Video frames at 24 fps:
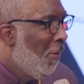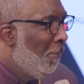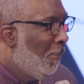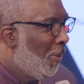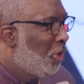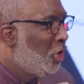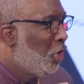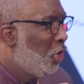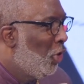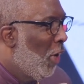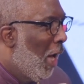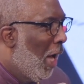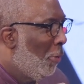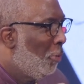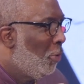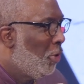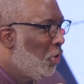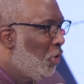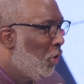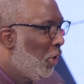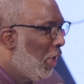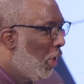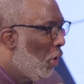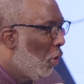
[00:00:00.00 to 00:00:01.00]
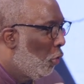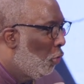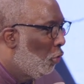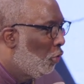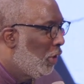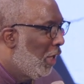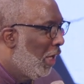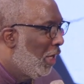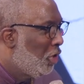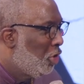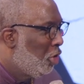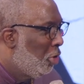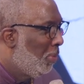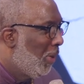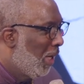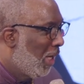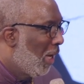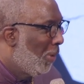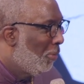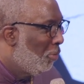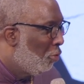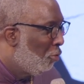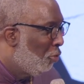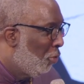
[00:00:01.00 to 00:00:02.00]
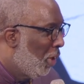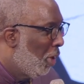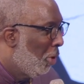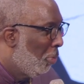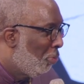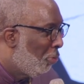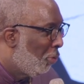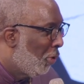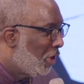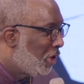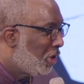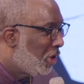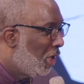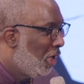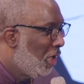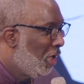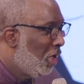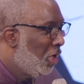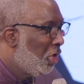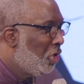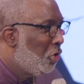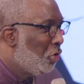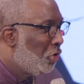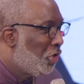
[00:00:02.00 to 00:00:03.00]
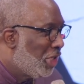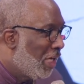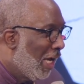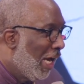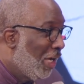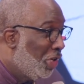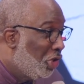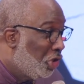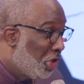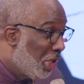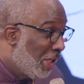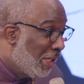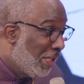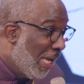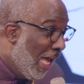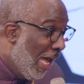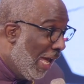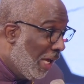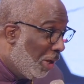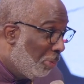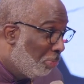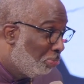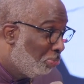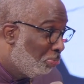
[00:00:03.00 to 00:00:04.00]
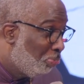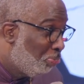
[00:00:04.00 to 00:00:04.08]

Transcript: but you know how when you get older and you become a real preacher, you change your name.